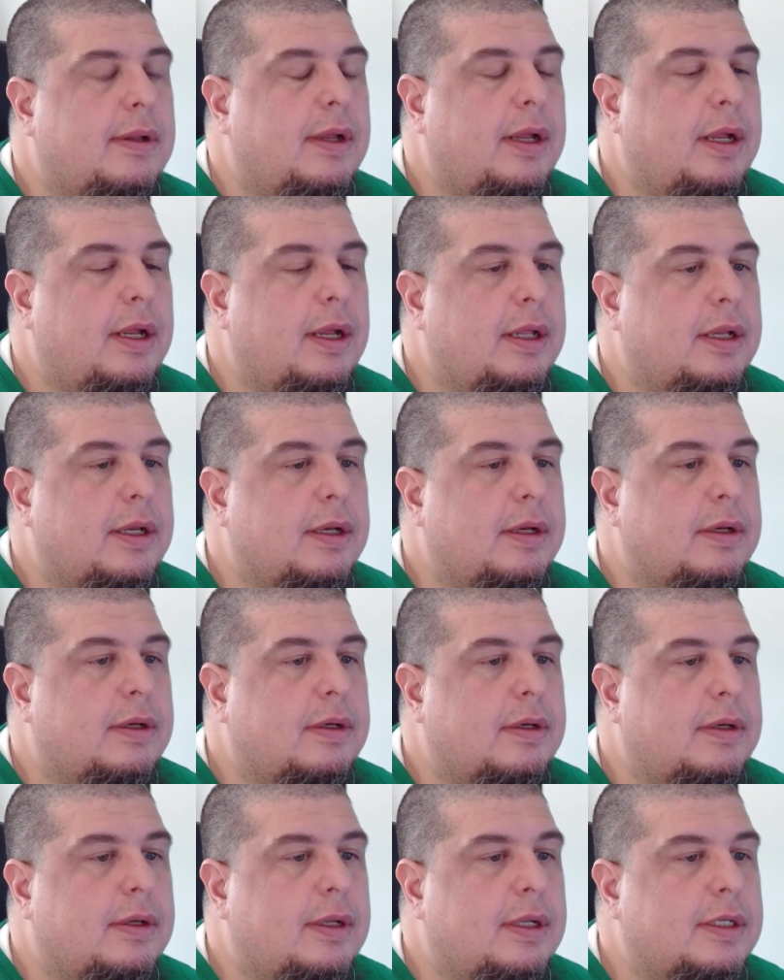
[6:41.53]
and
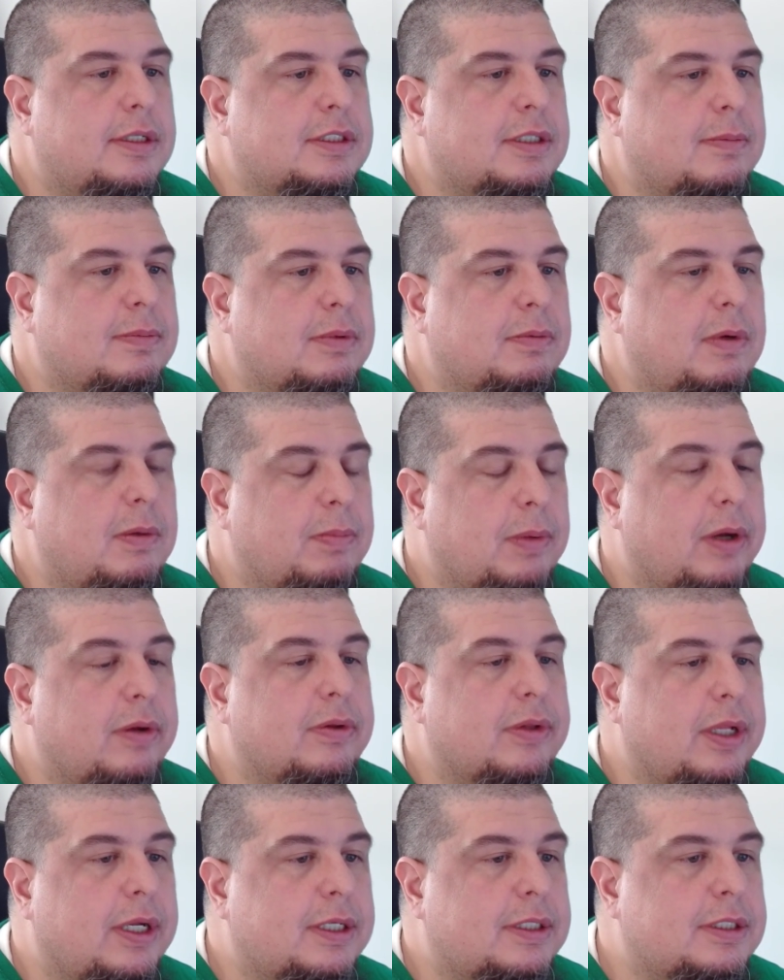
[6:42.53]
it's something we both
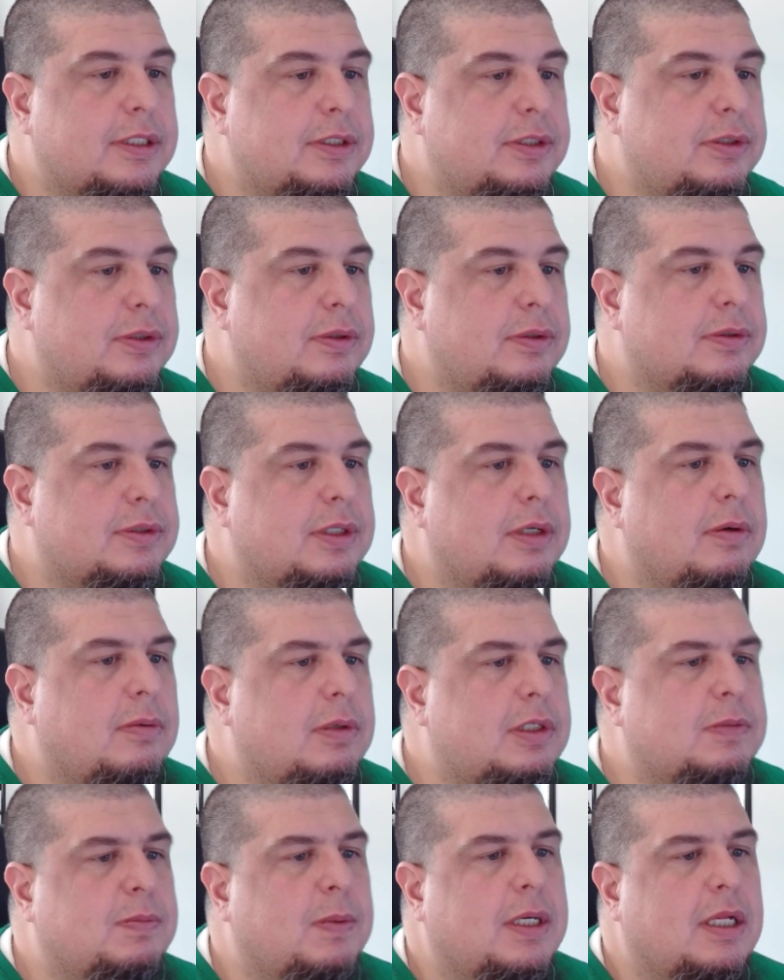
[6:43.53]
like to do. So we
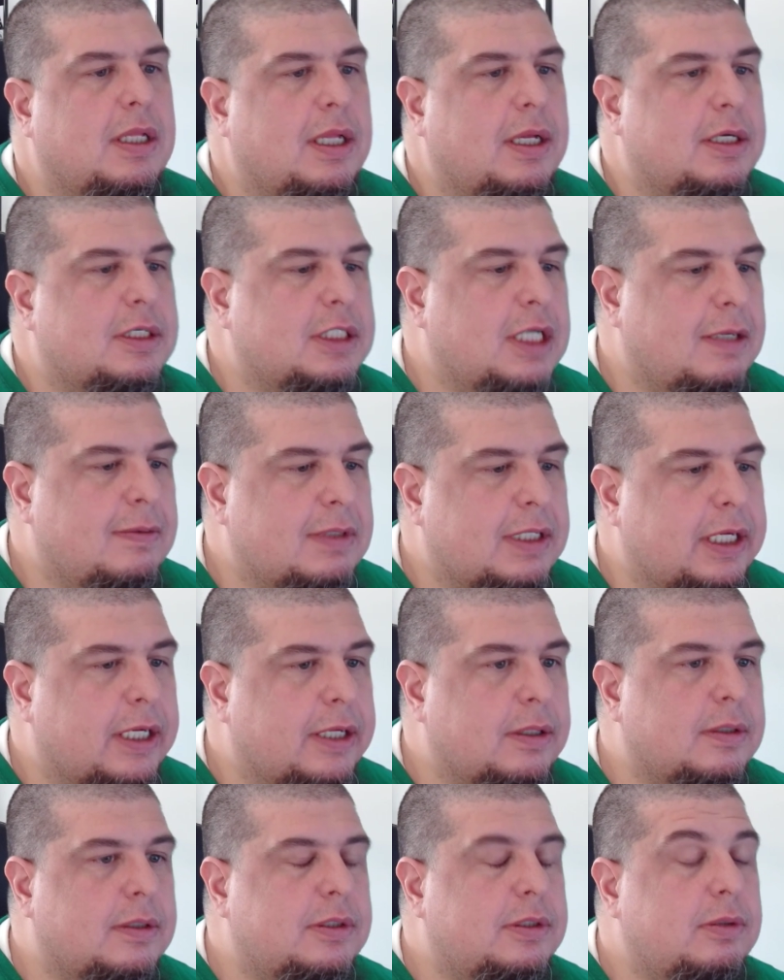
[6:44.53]
spend a lot of time
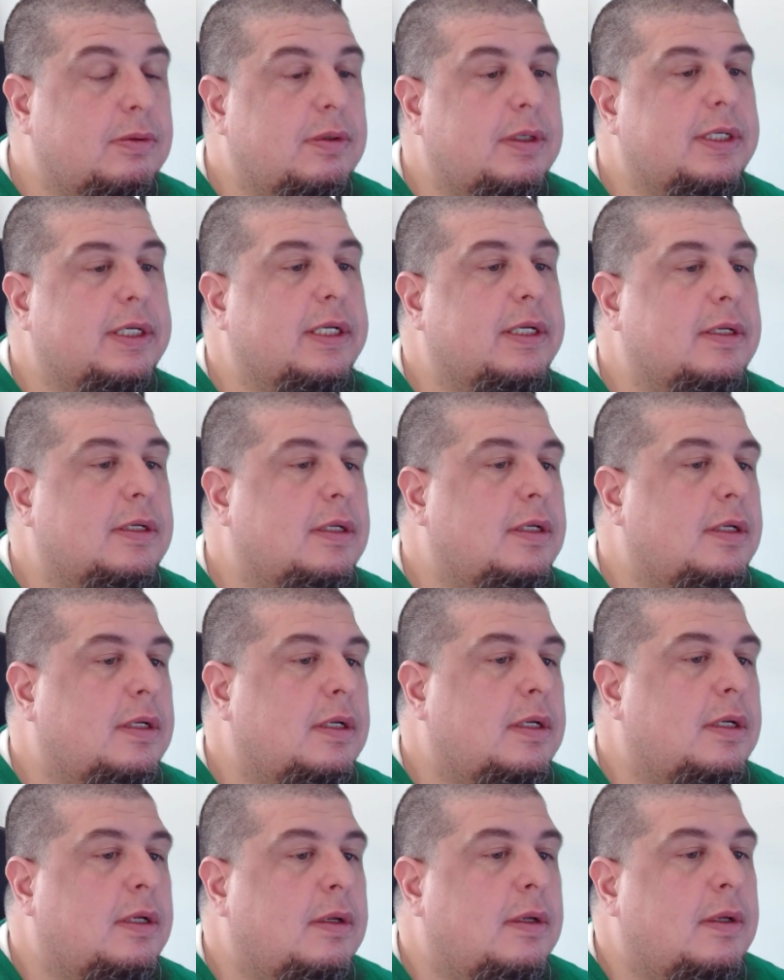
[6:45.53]
together doing it,
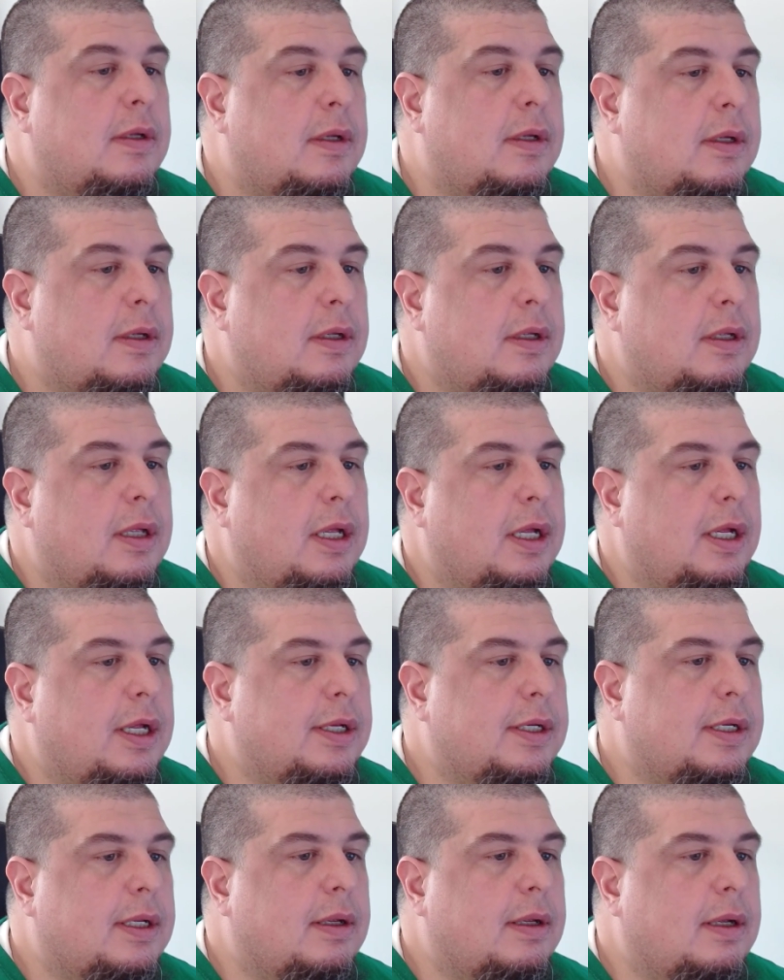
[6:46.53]

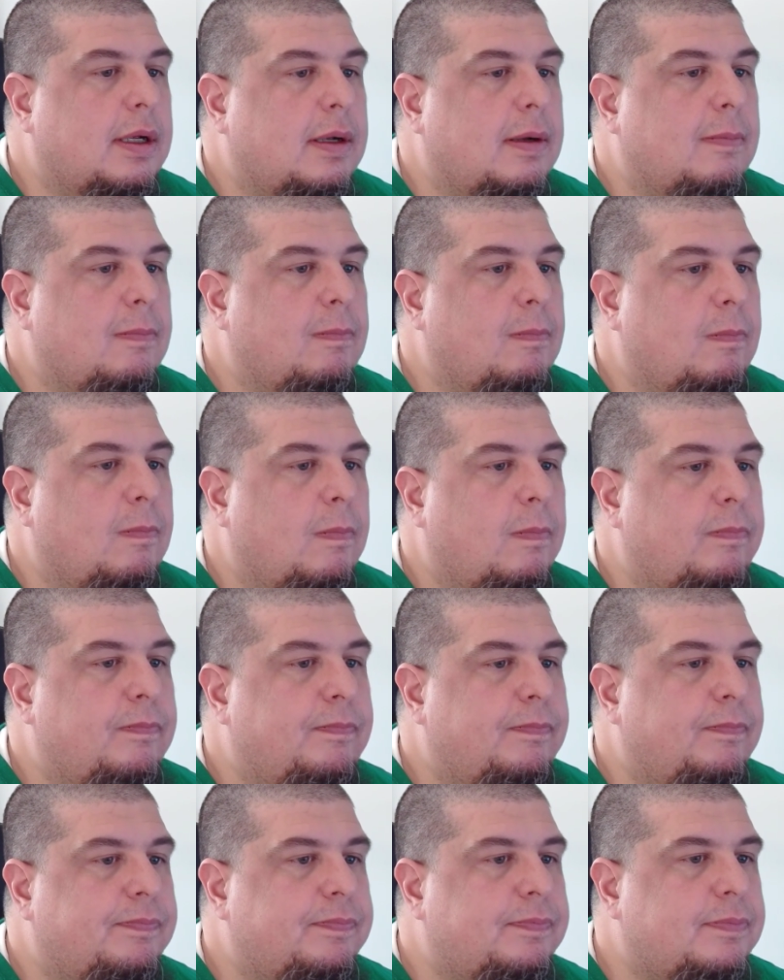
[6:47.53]
and
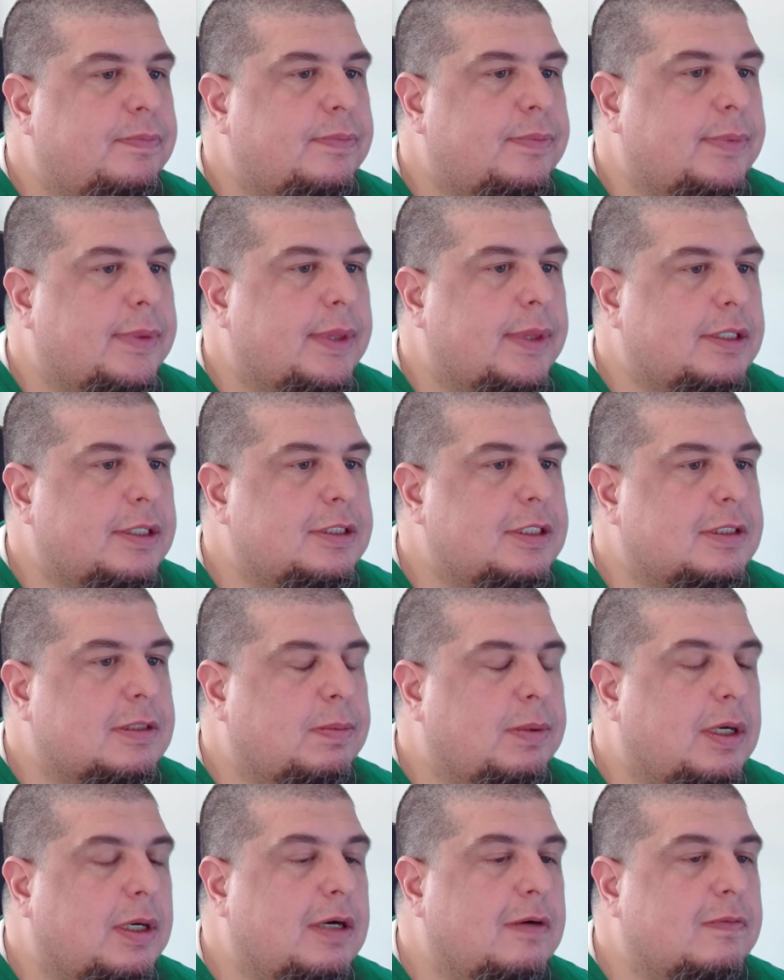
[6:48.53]
it's just a
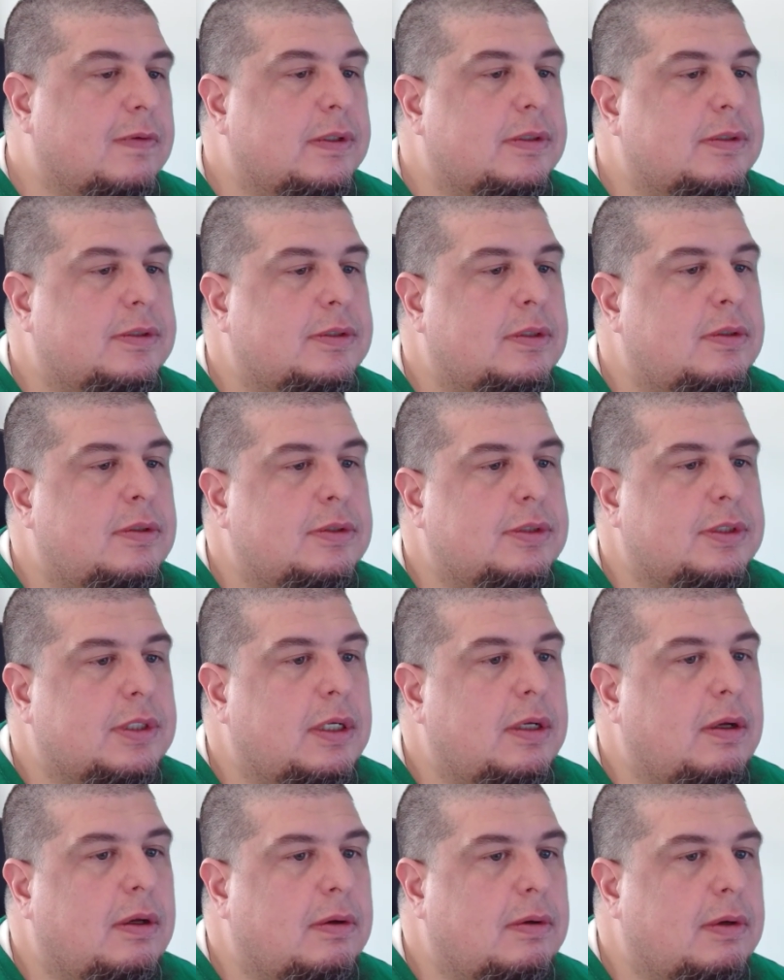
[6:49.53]
part of us.
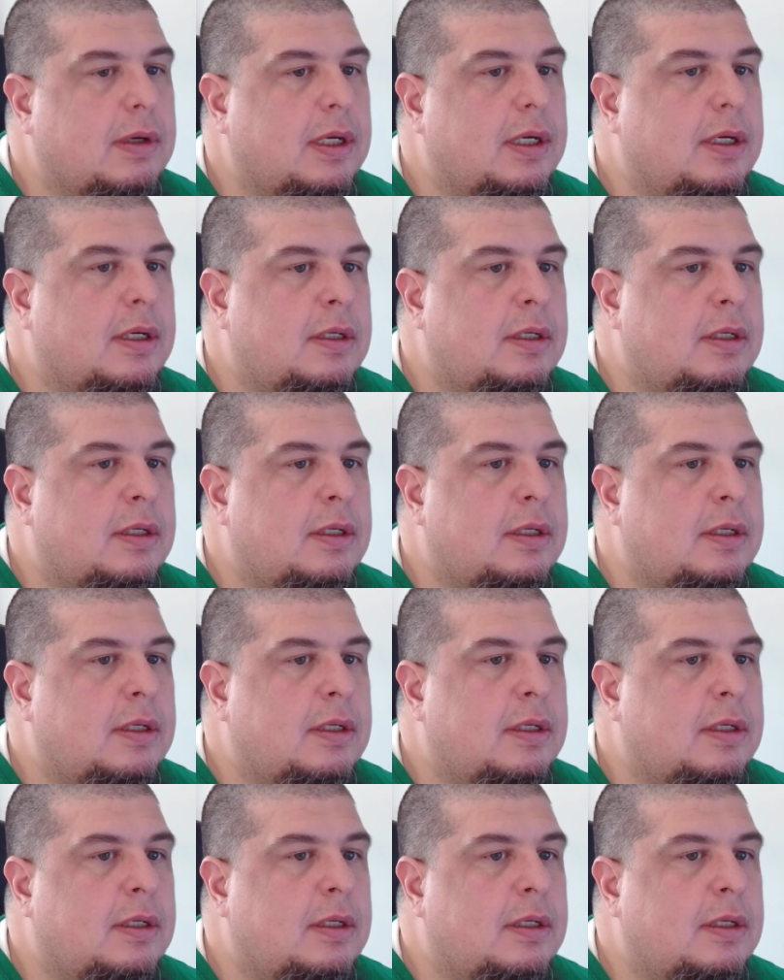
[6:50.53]
So